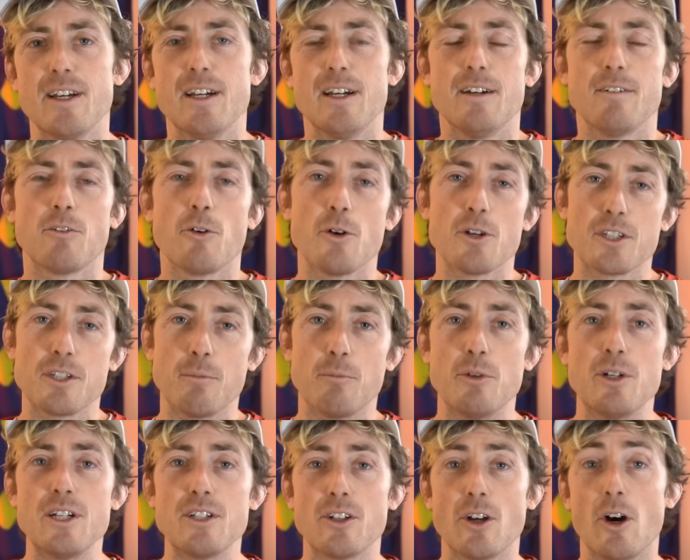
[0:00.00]
Of course, the
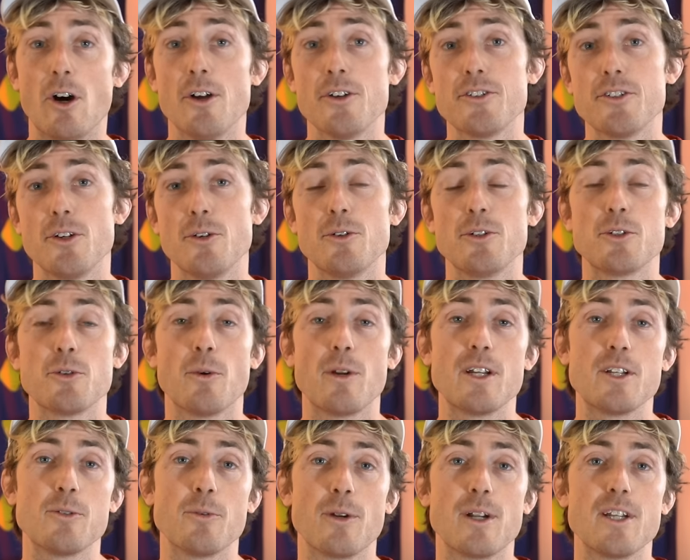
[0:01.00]
Breeze also in
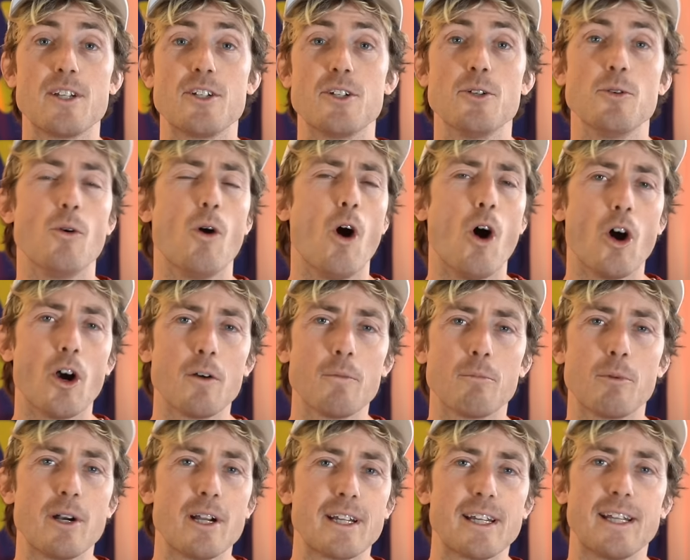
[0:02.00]
2022,
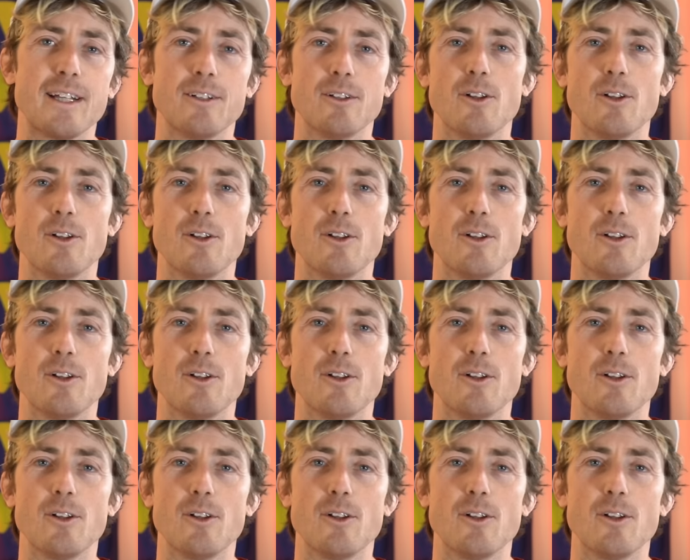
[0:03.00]
heartbreaking